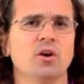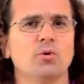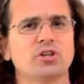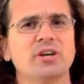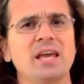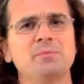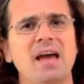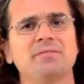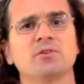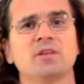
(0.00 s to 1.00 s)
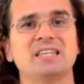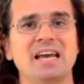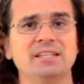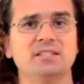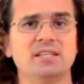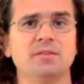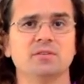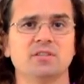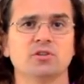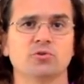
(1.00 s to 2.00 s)
which are named after the 19th
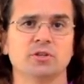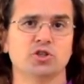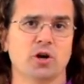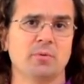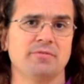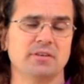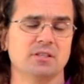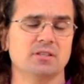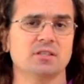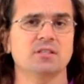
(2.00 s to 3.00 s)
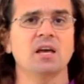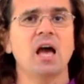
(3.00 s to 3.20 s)
century German physicist